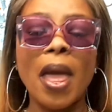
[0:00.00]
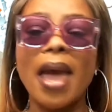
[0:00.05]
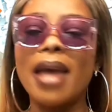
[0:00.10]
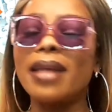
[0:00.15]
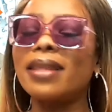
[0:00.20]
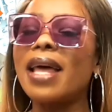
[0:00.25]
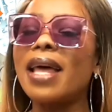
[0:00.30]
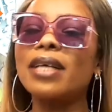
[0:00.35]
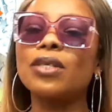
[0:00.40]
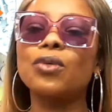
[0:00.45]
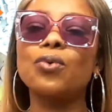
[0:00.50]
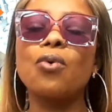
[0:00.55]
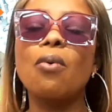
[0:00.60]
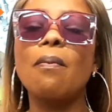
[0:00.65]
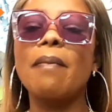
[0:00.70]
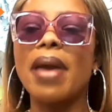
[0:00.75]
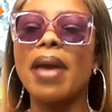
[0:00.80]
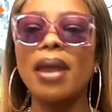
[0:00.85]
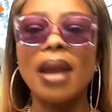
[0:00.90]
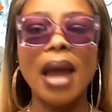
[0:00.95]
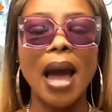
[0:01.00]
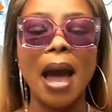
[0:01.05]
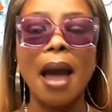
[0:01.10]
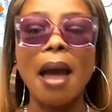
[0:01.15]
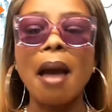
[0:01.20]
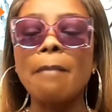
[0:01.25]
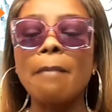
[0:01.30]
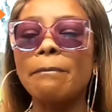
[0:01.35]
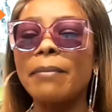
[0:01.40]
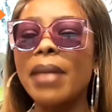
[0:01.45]
And that's who men are.
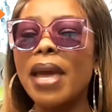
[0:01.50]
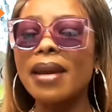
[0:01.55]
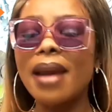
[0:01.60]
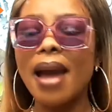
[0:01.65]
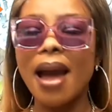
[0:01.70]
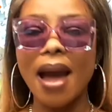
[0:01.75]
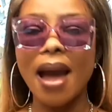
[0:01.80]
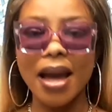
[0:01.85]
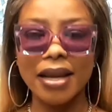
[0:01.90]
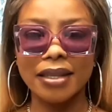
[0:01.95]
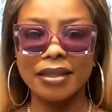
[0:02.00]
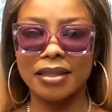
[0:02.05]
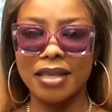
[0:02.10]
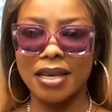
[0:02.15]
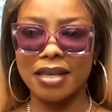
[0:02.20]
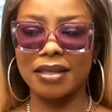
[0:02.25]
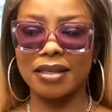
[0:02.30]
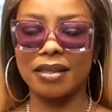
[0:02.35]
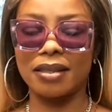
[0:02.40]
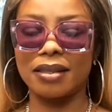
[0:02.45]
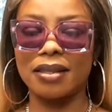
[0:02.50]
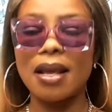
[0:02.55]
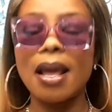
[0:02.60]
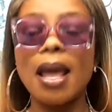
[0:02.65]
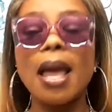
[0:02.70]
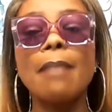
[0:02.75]
Men are hunters.